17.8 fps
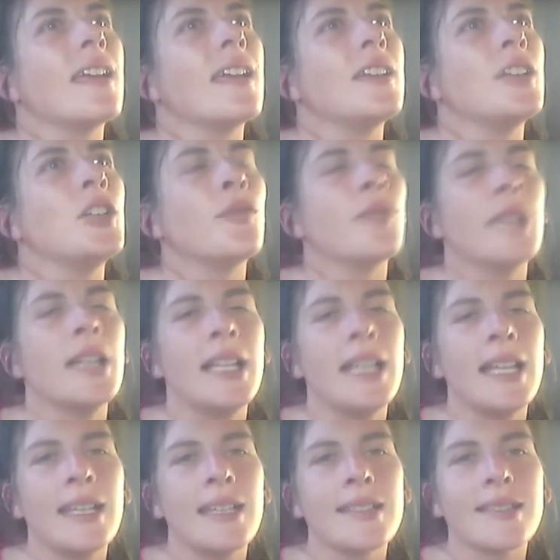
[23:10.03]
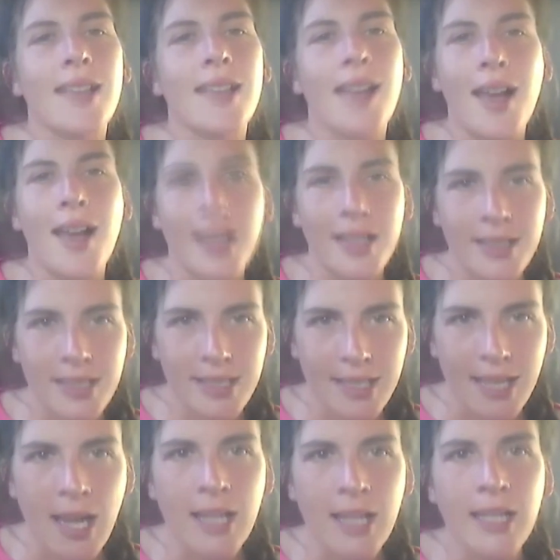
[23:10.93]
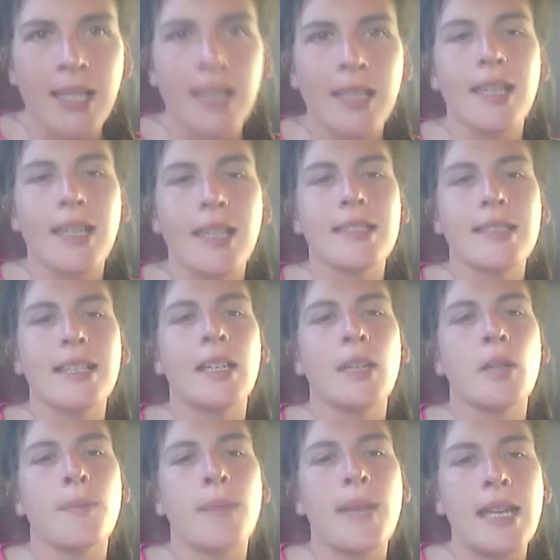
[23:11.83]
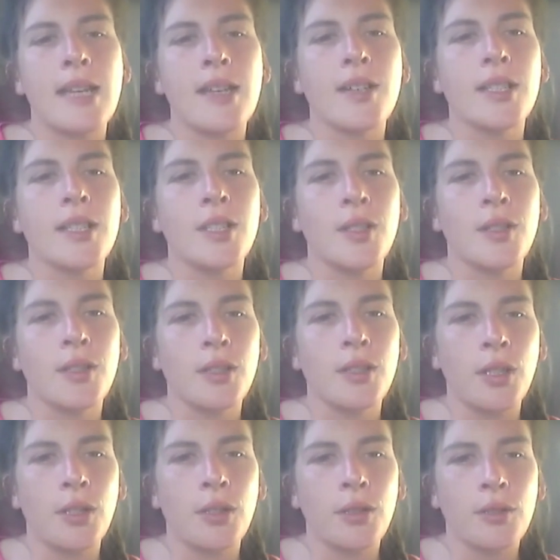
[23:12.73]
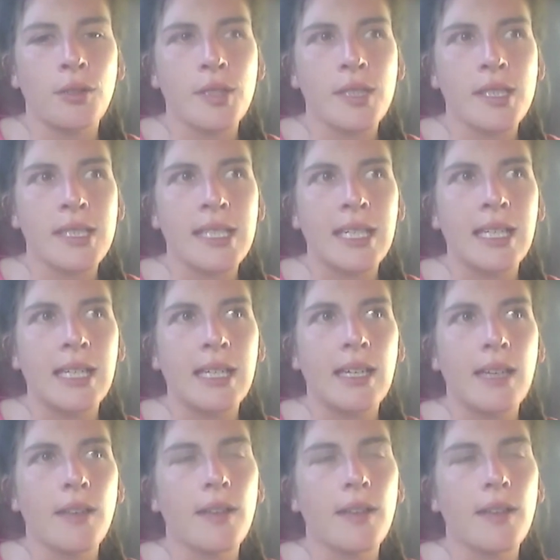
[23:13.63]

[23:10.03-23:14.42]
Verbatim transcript: you really start understanding things a little better and you you see